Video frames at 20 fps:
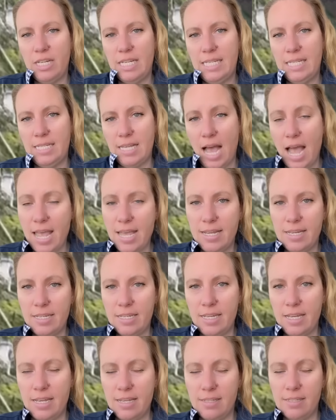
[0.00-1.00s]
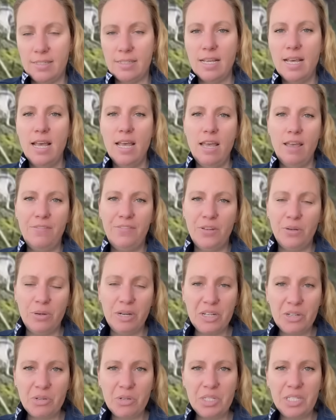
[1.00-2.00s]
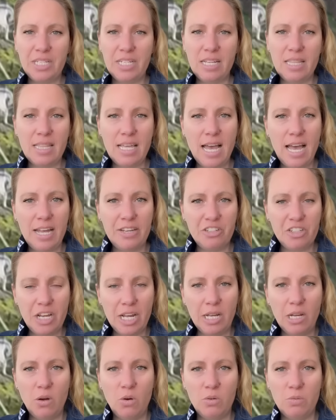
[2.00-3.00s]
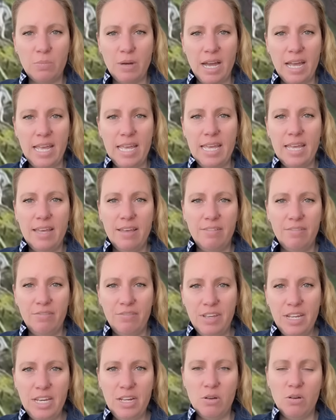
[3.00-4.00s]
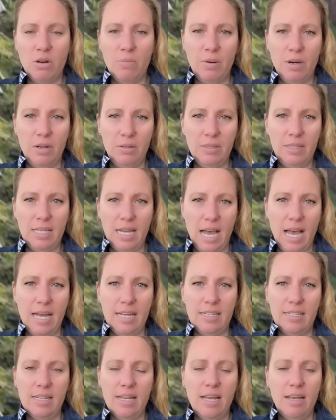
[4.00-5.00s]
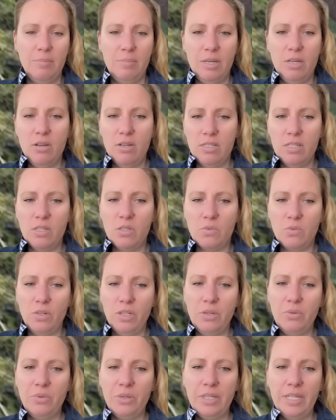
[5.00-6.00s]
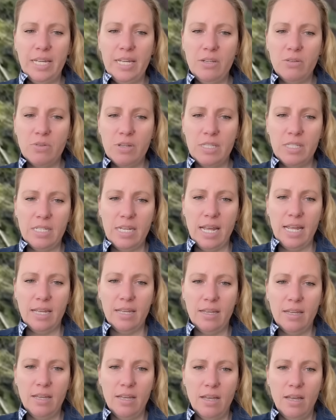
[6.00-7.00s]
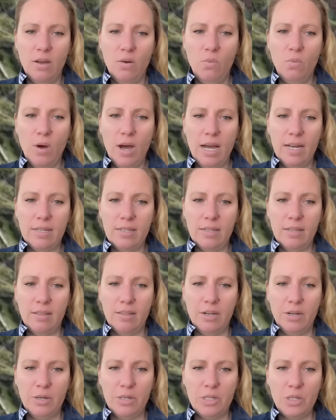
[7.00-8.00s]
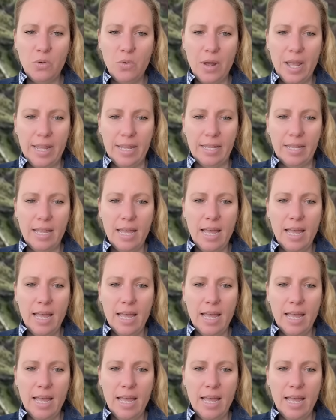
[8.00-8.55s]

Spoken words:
scientists. If you're interested in that, check out my video about that, because it's really, really interesting what they're doing.